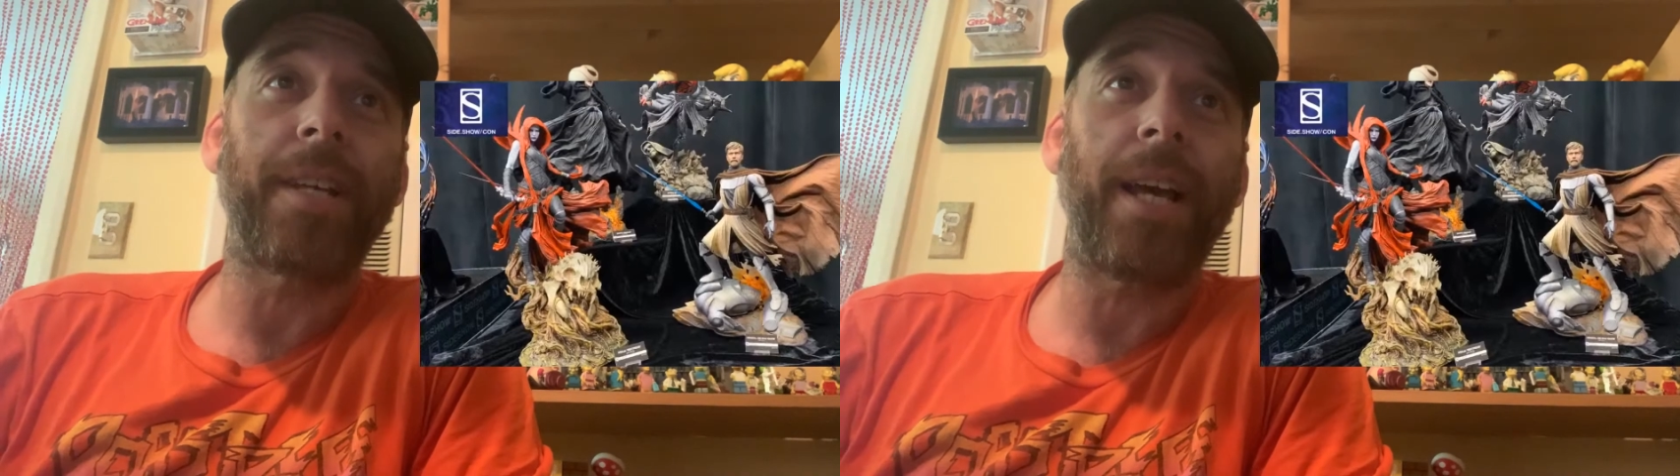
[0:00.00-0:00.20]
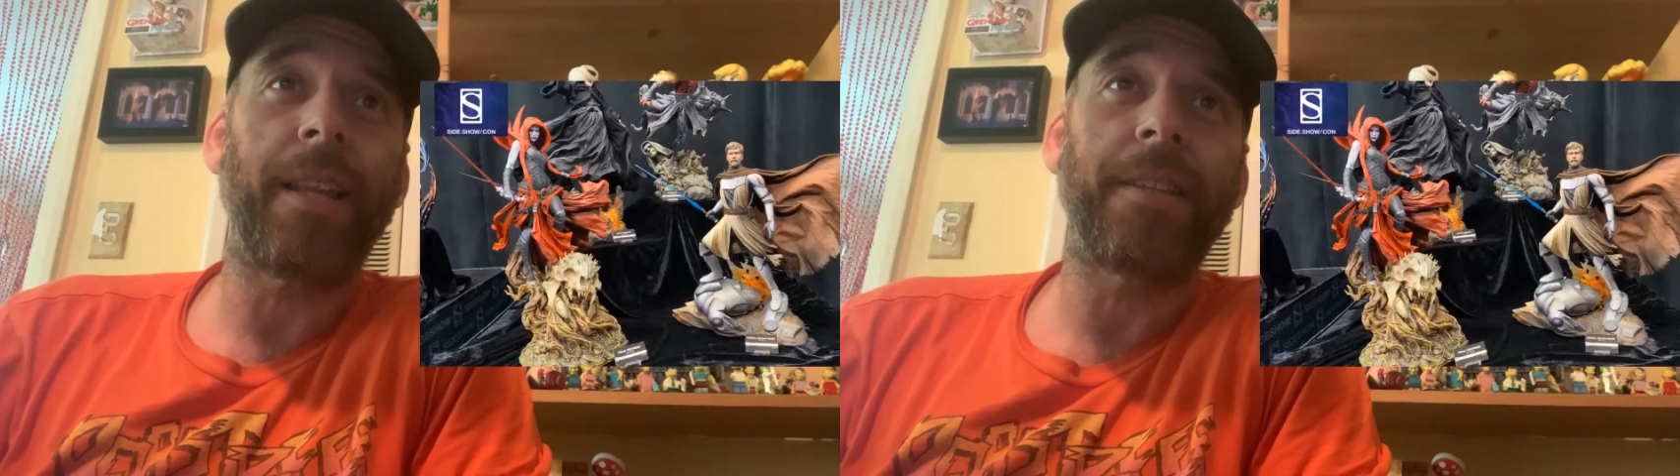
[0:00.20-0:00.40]

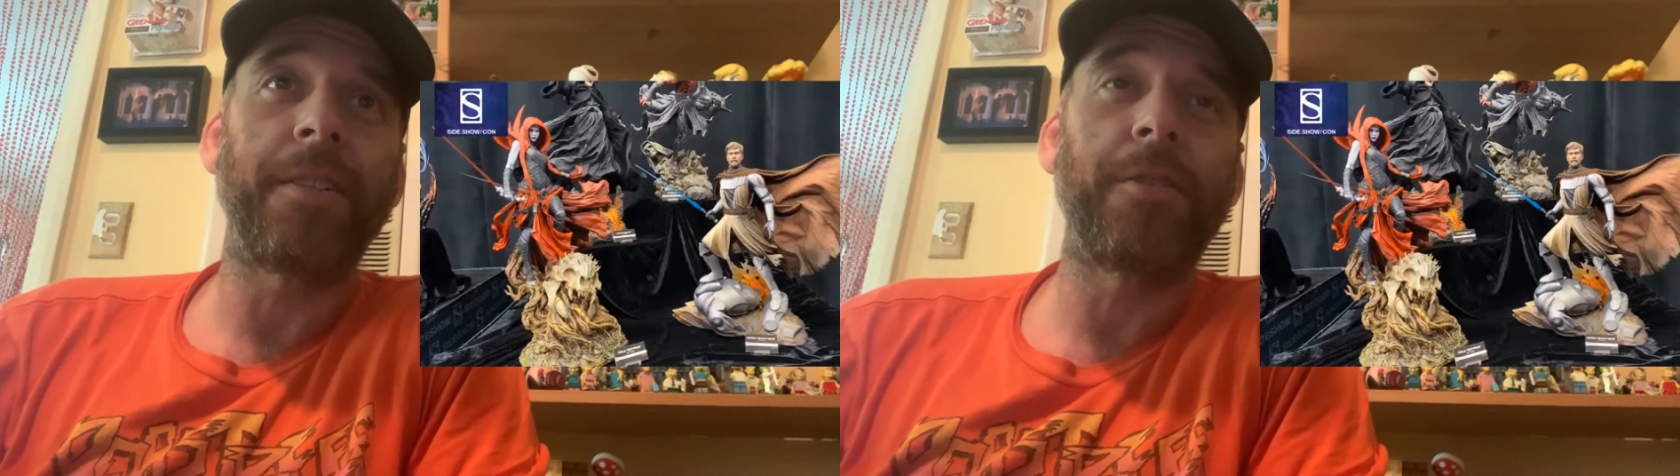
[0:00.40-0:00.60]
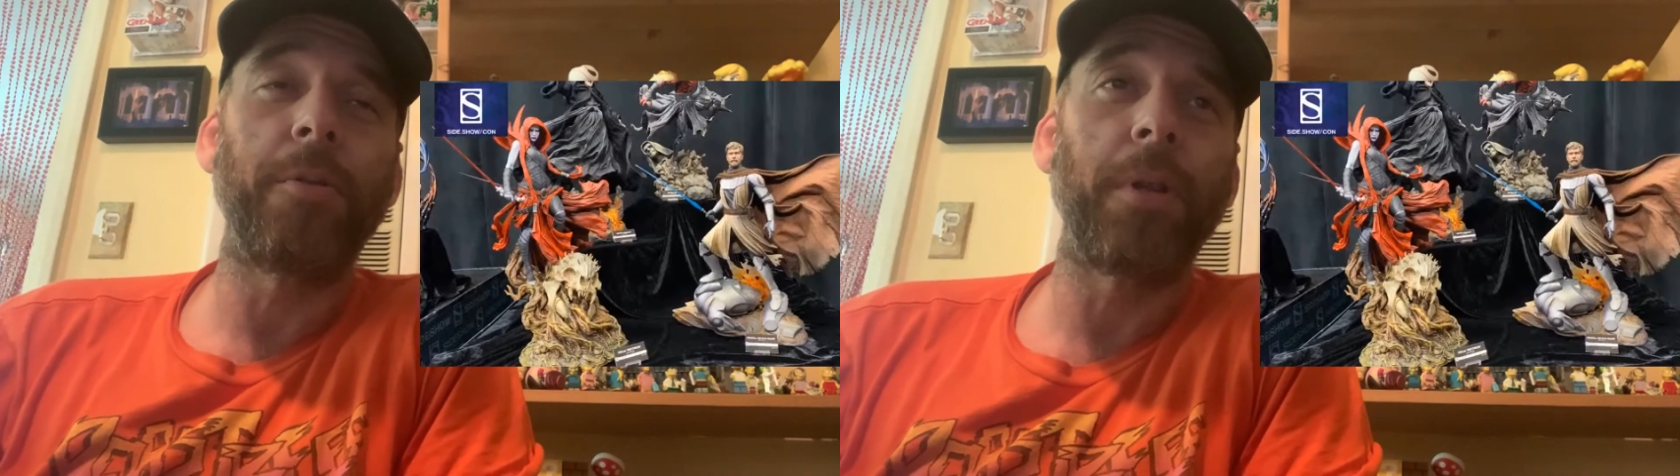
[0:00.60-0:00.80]
She's got like
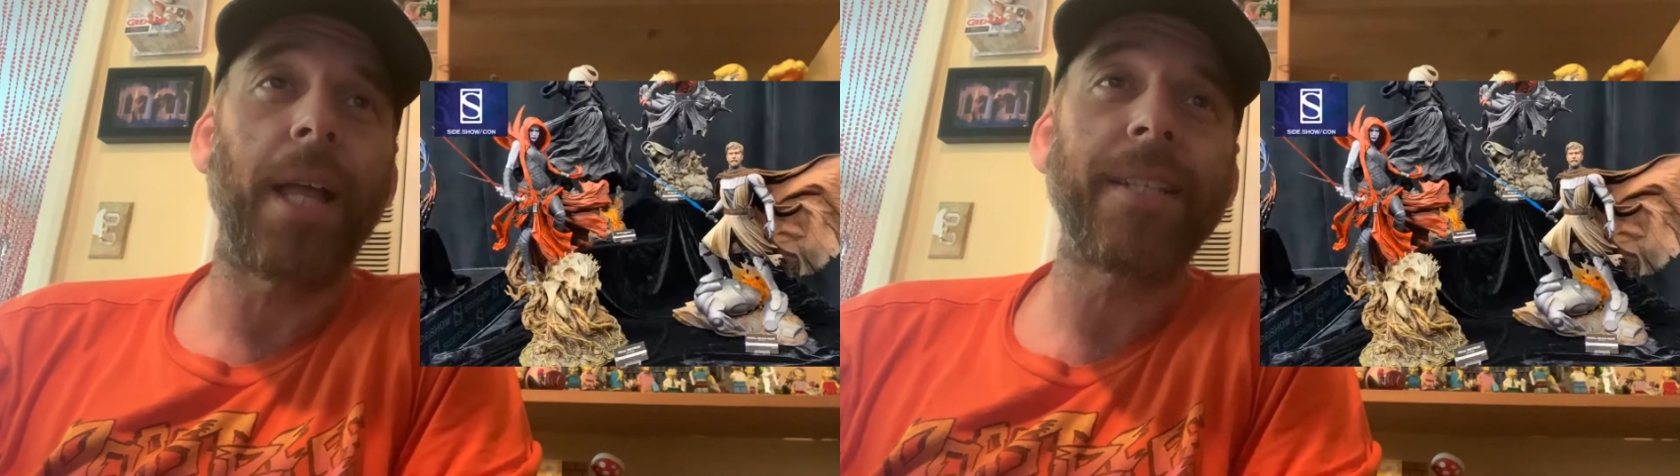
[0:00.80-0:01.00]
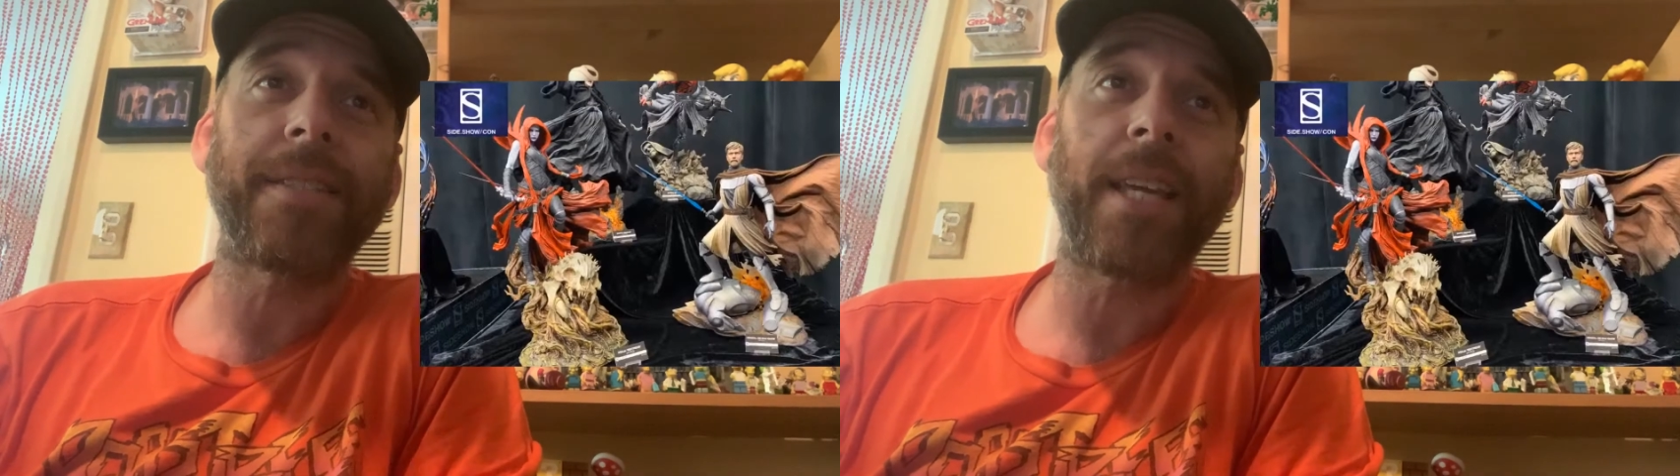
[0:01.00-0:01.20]
the
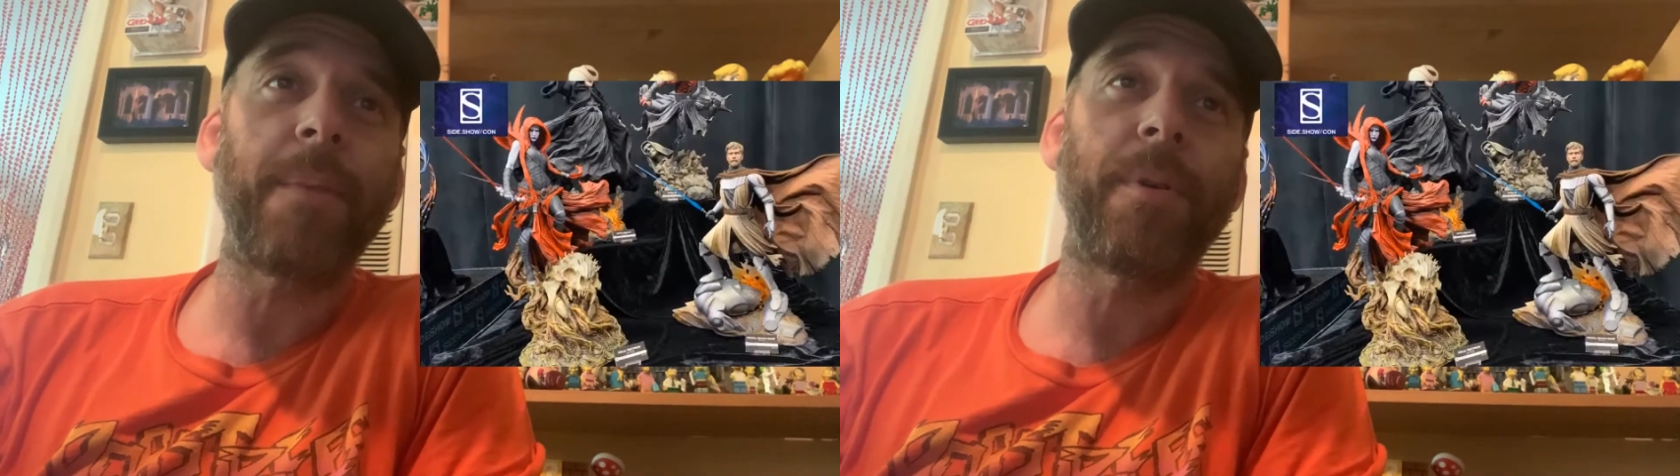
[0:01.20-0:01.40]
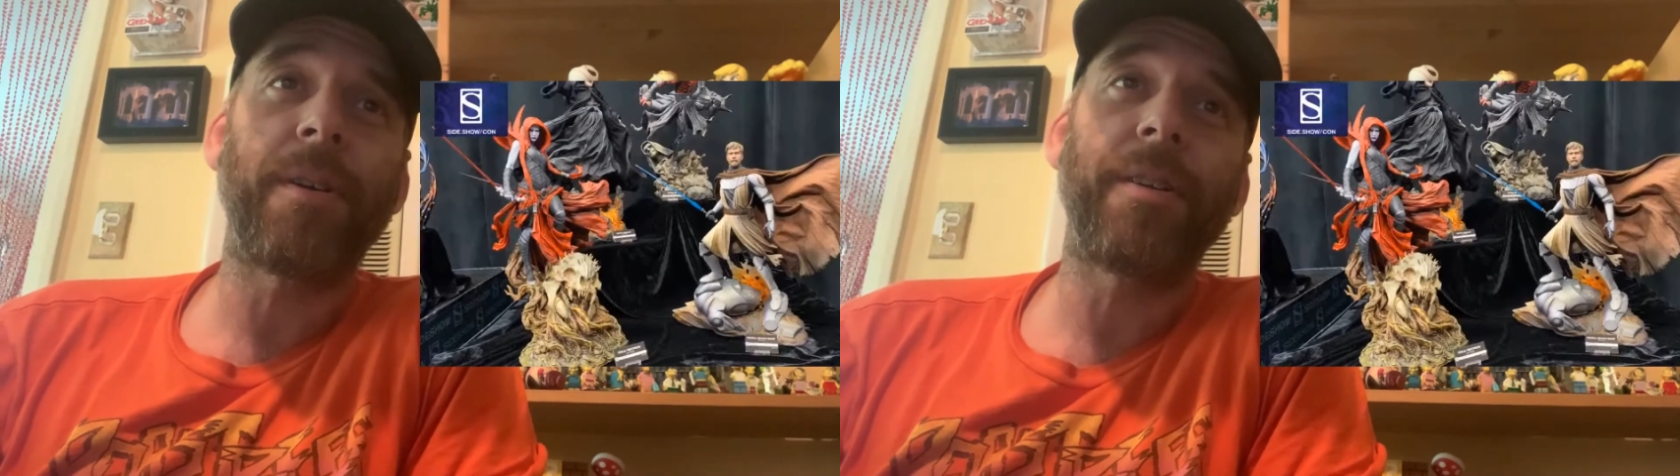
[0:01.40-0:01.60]
dual
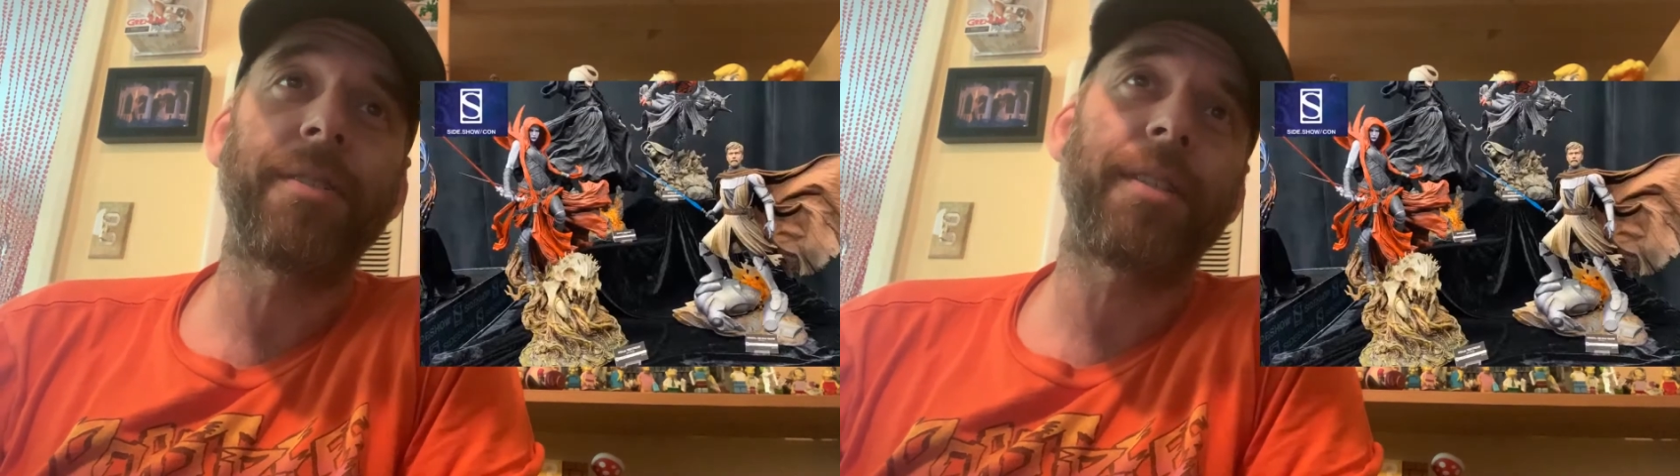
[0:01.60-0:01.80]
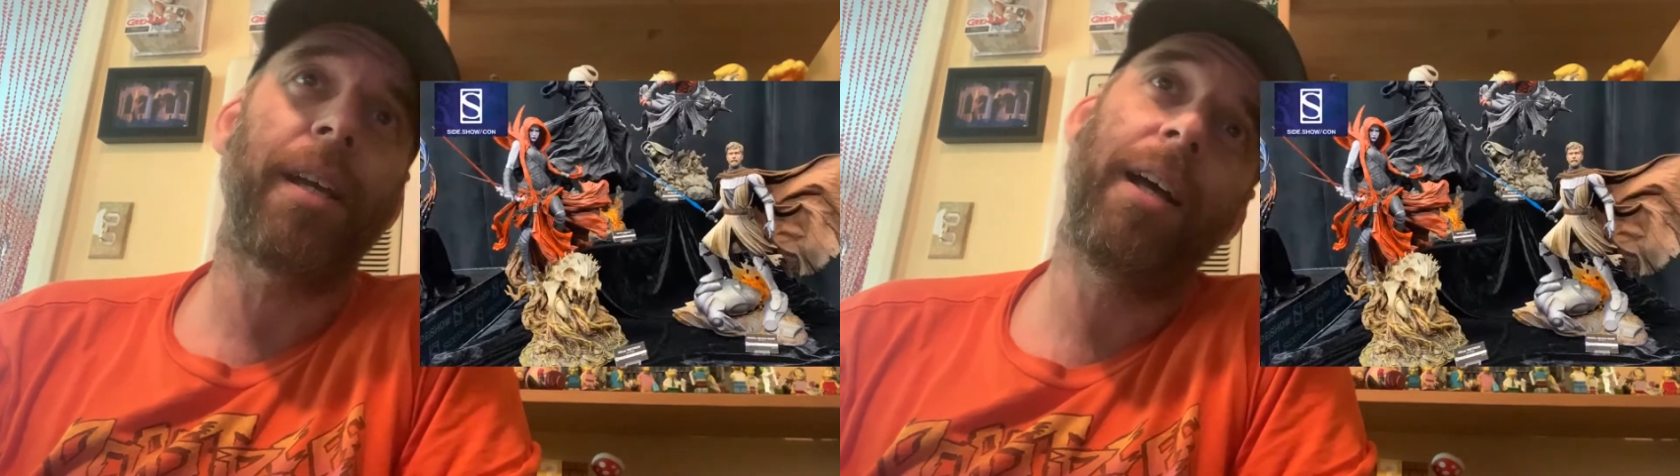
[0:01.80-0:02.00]
lightsabers.